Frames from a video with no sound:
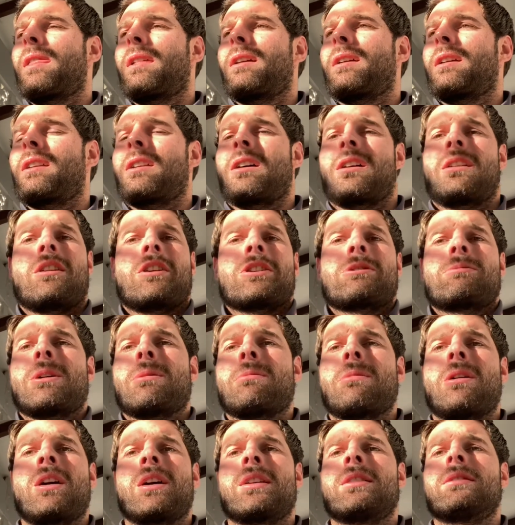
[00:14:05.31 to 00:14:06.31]
I lost my
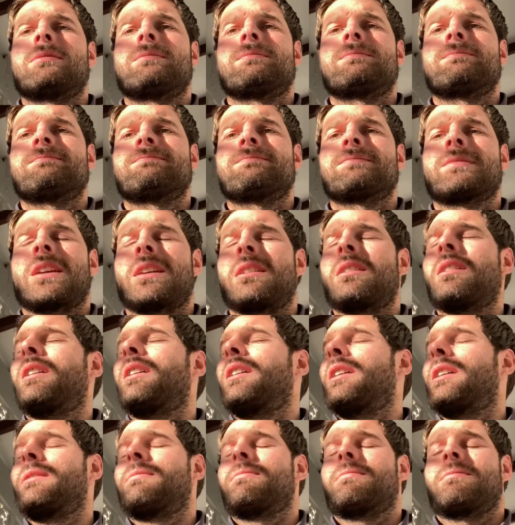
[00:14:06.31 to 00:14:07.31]
mind. You know,
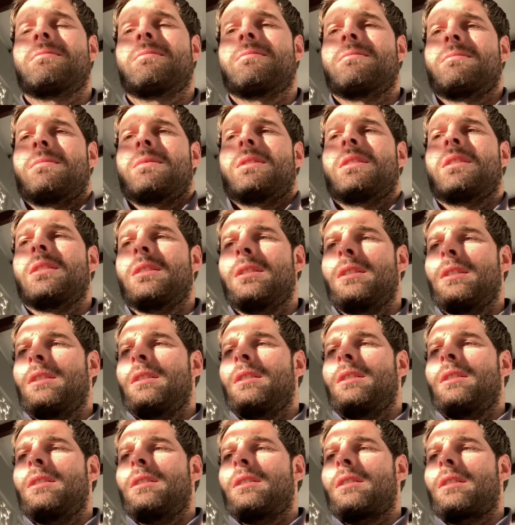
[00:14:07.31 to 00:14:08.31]
I
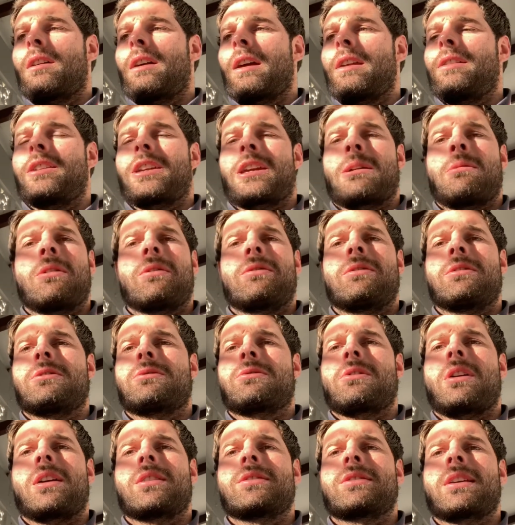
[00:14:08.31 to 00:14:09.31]
had to come off these
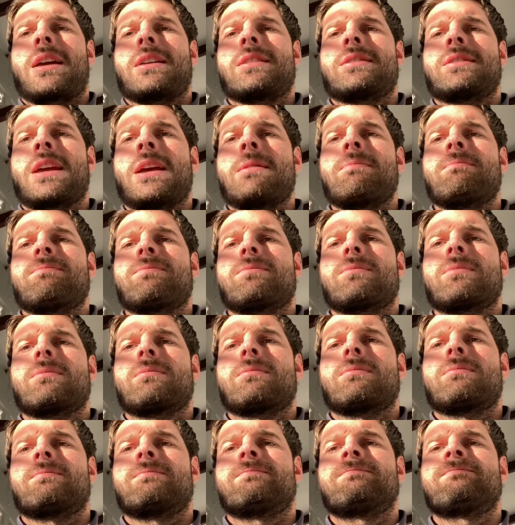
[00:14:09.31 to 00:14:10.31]
drugs ASAP,
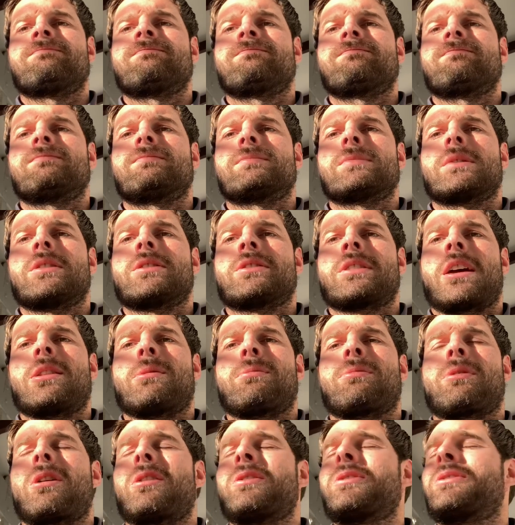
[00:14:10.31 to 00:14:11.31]
start the
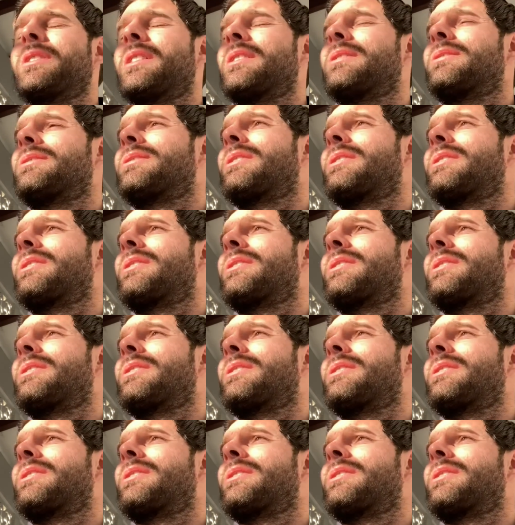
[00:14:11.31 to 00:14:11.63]
process.